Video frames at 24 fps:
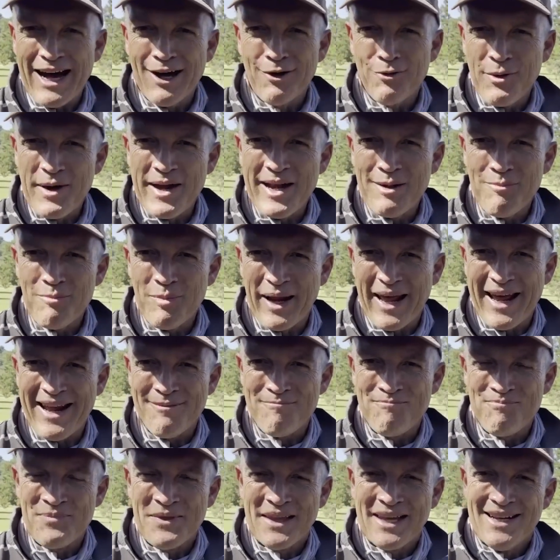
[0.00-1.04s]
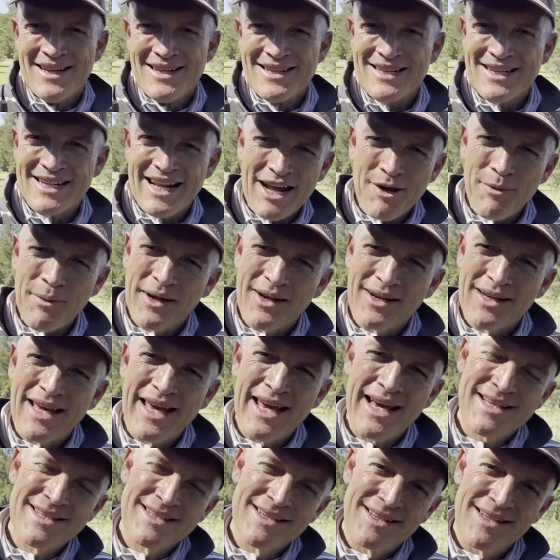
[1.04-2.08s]
our reading plan. Today we're in
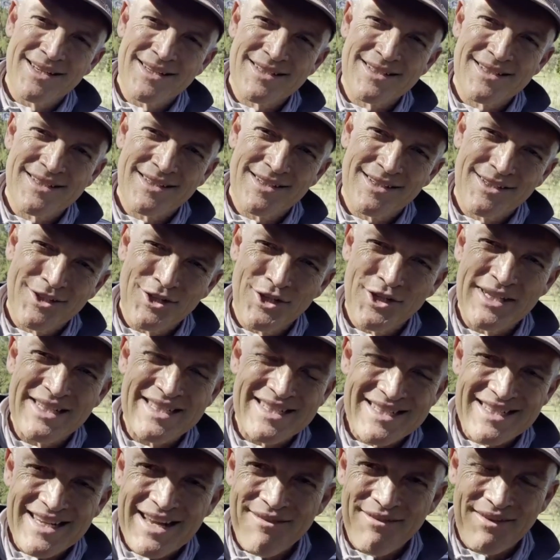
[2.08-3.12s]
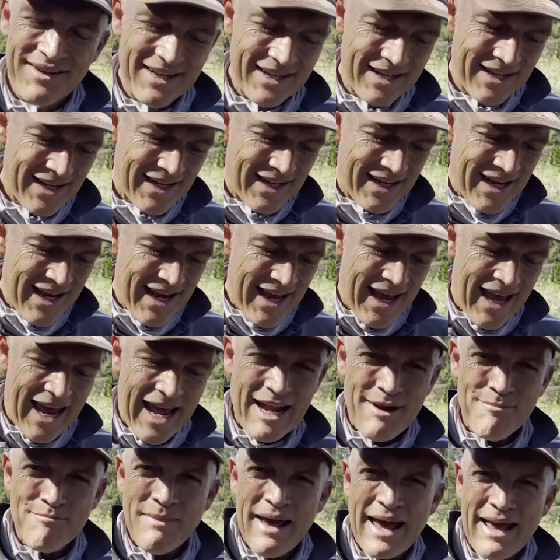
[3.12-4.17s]
Exodus 37
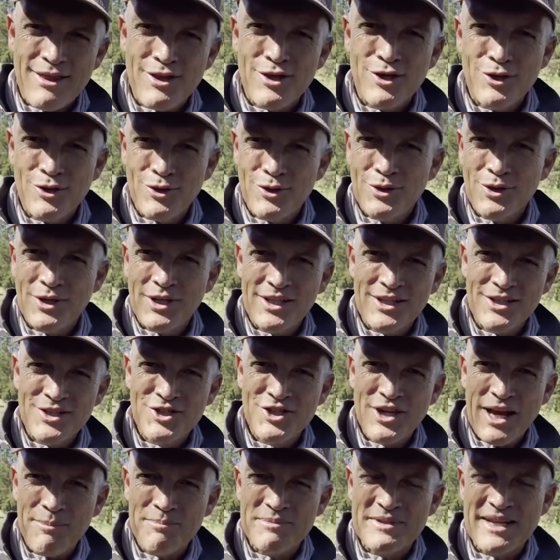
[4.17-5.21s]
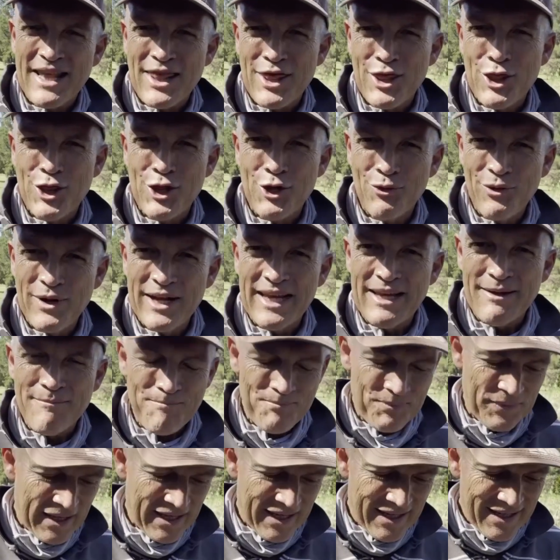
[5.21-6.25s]
and Matthew chapter 3.
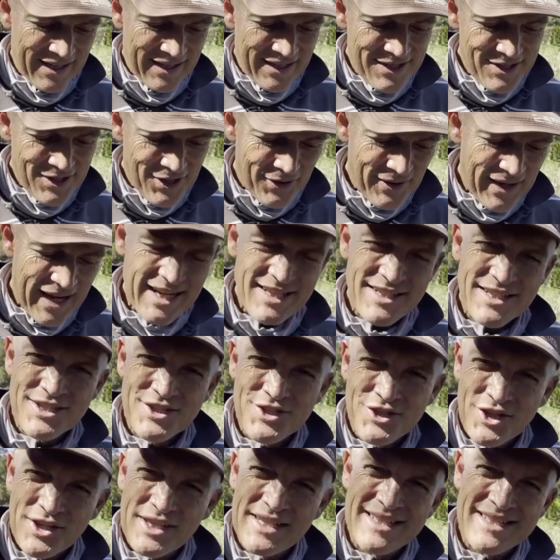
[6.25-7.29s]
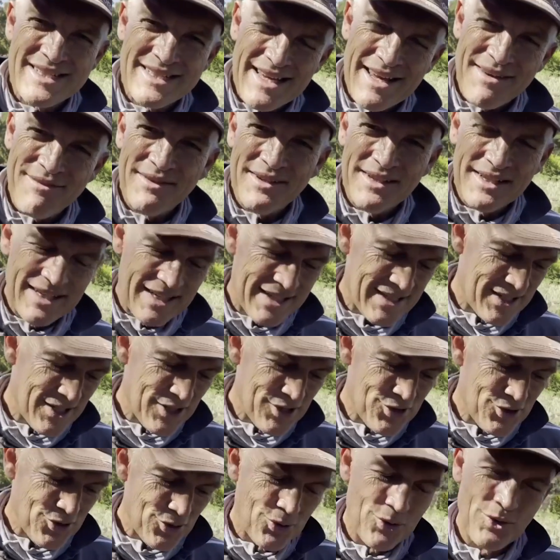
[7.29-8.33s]
So Exodus 37 is the
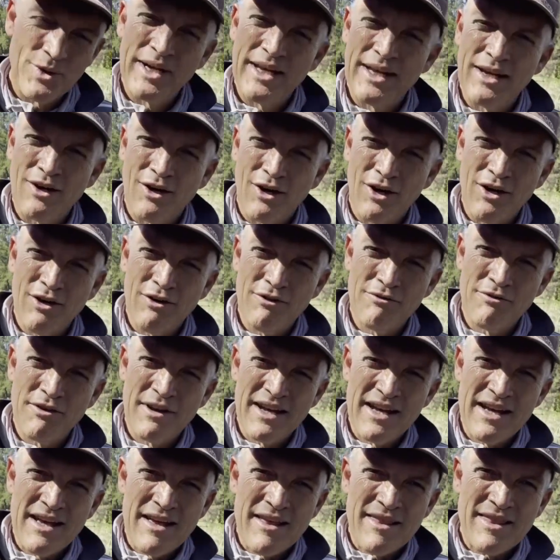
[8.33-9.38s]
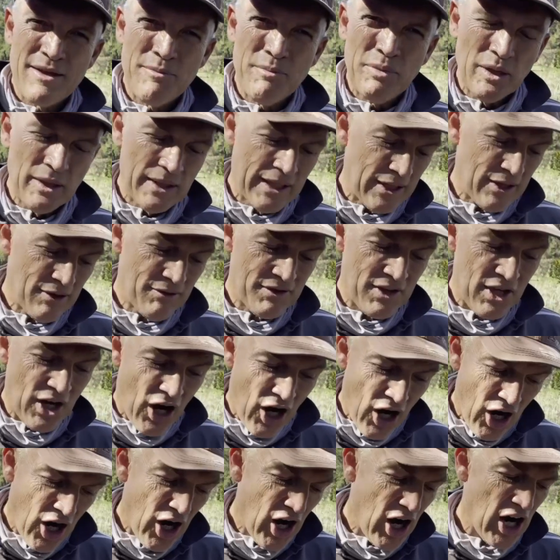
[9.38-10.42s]
story of the building of the
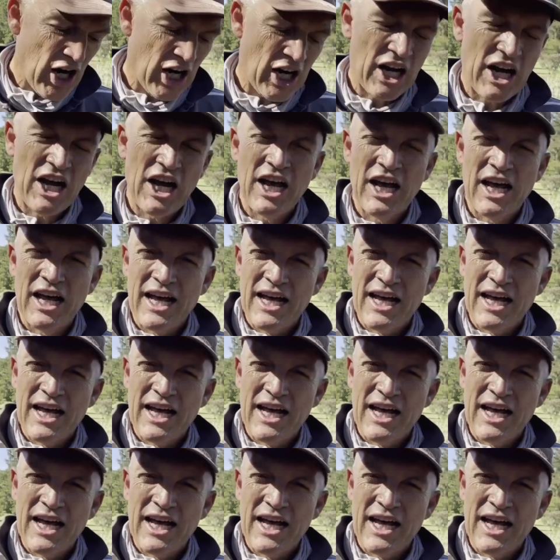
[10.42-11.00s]
ark,